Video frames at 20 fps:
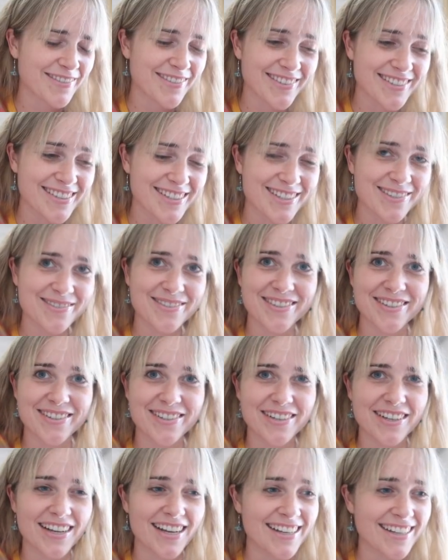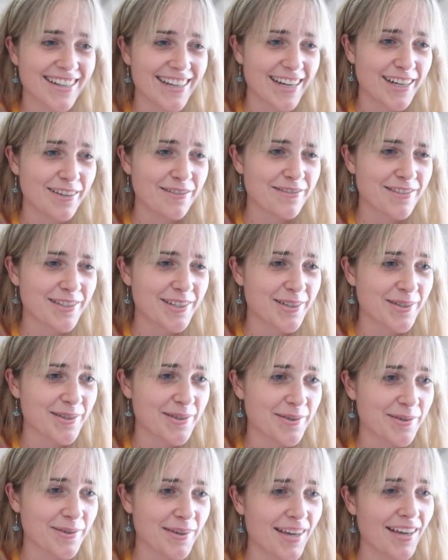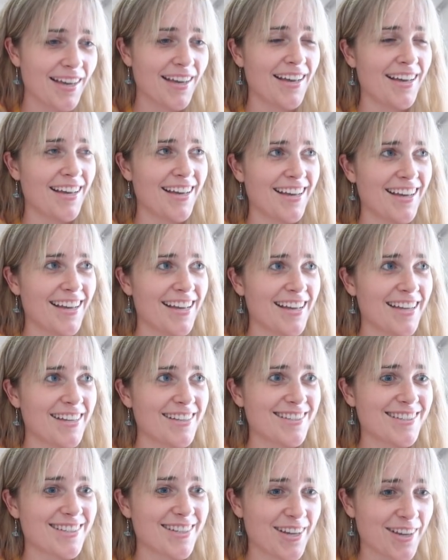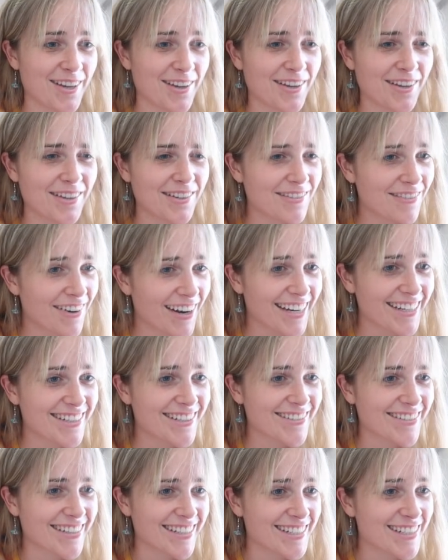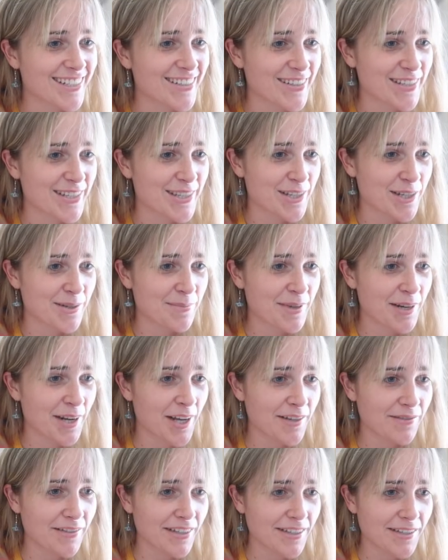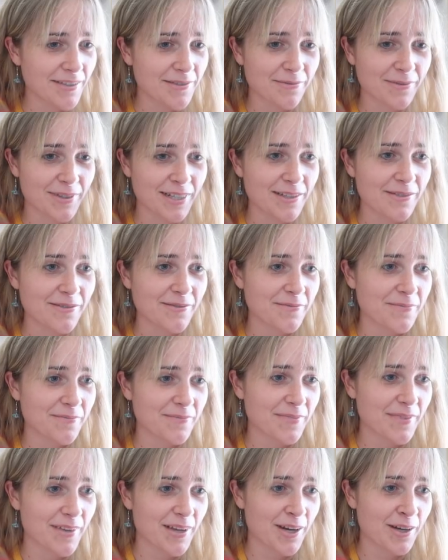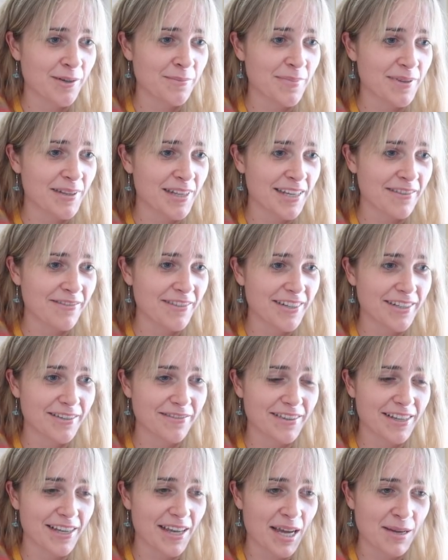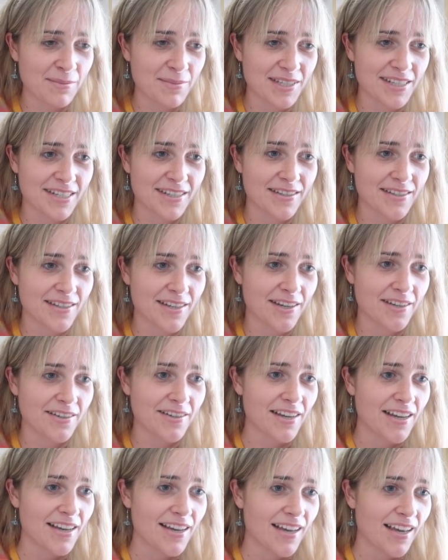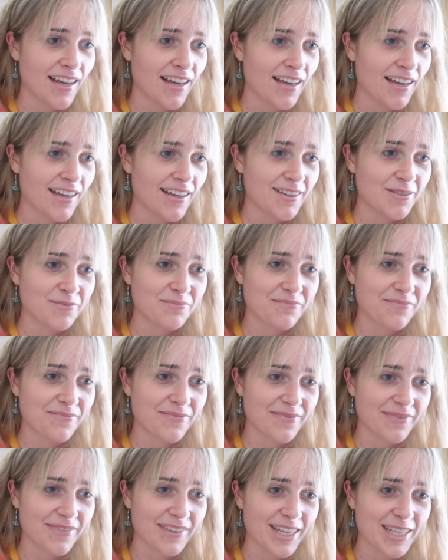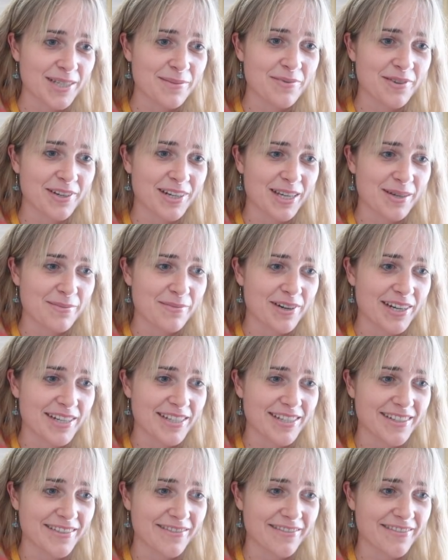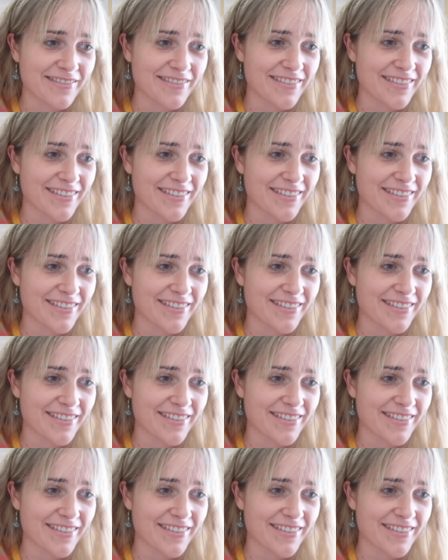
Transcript: forces were enough to turn Rigel into a supernova? Well, I'll believe it if the game says so. That's pretty impressive.